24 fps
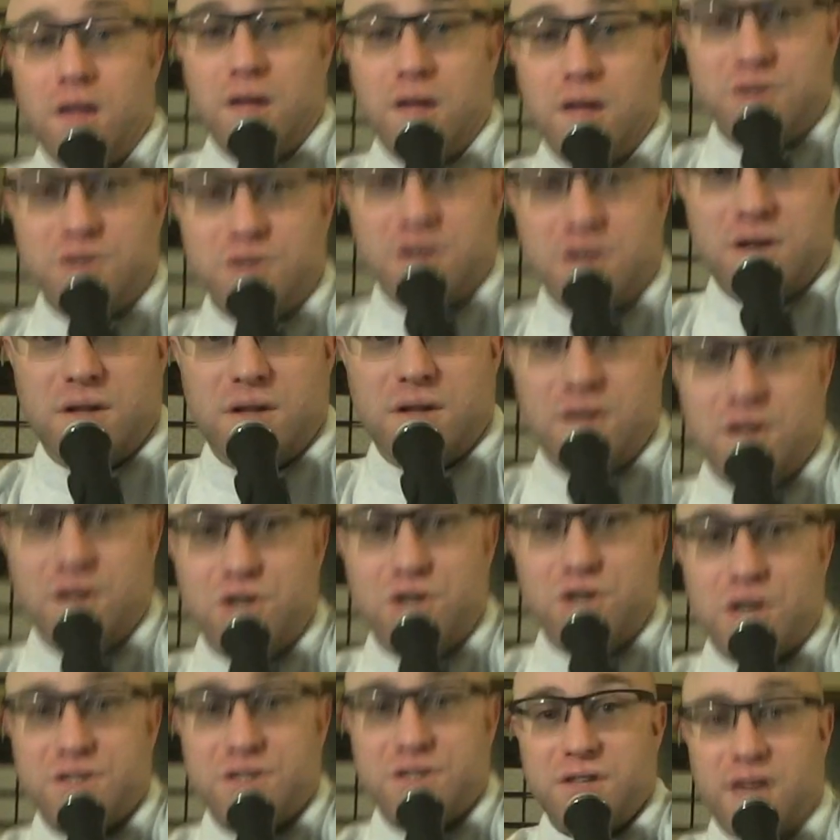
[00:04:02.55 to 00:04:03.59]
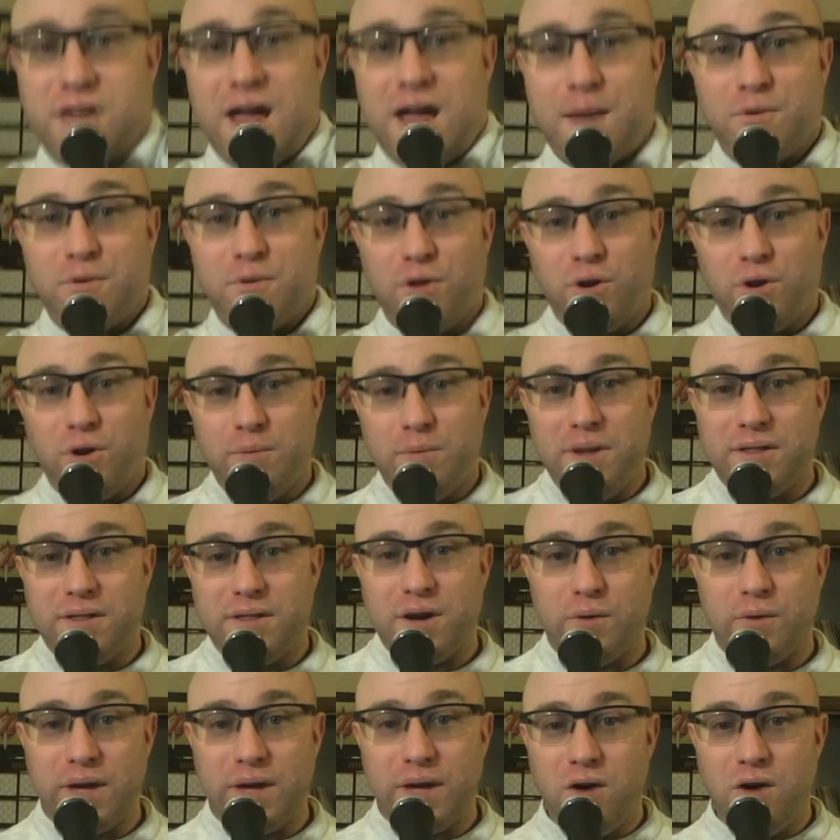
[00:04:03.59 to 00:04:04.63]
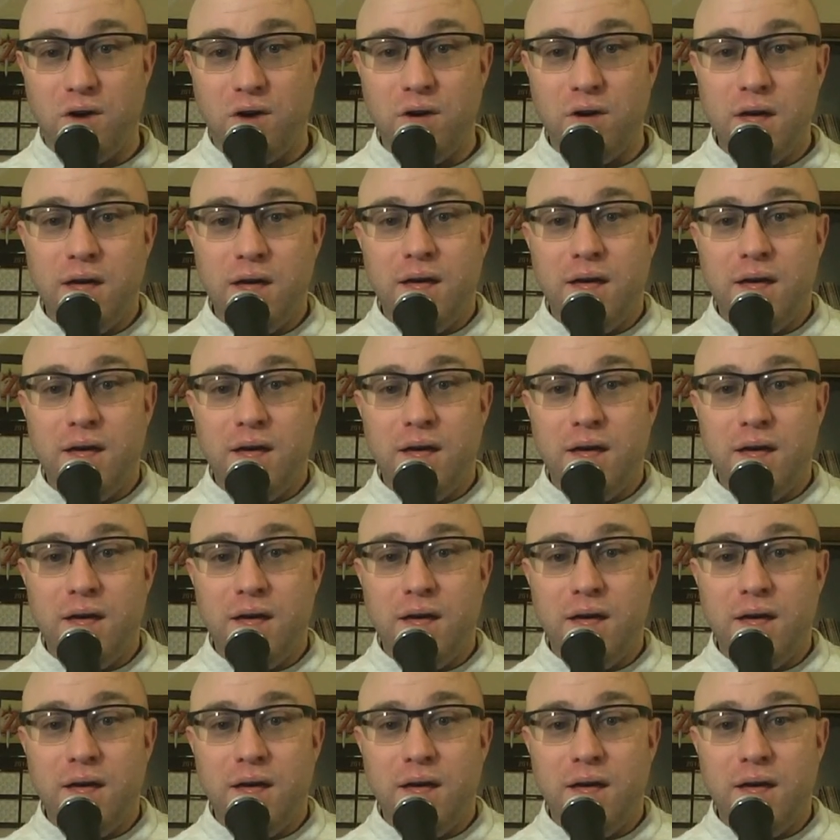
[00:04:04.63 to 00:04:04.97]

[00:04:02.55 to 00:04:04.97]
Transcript: Just going to adjust the camera a little bit. There we go.